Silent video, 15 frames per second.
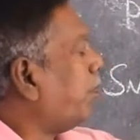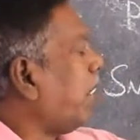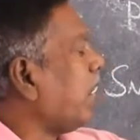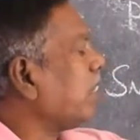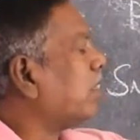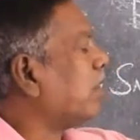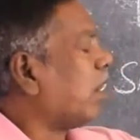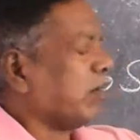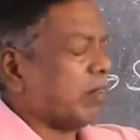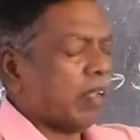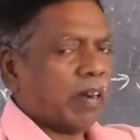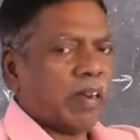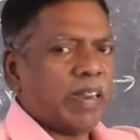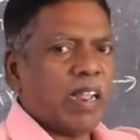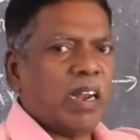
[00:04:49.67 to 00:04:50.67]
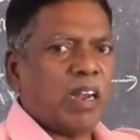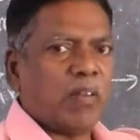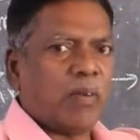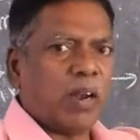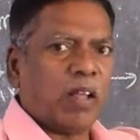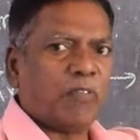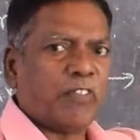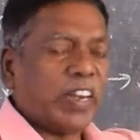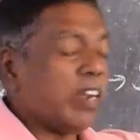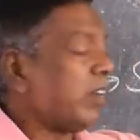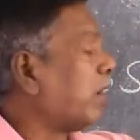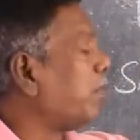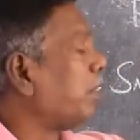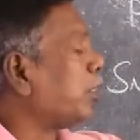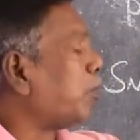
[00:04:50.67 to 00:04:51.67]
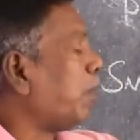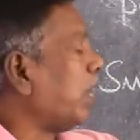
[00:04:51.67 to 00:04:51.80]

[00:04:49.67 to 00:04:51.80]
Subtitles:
based on, real level of income is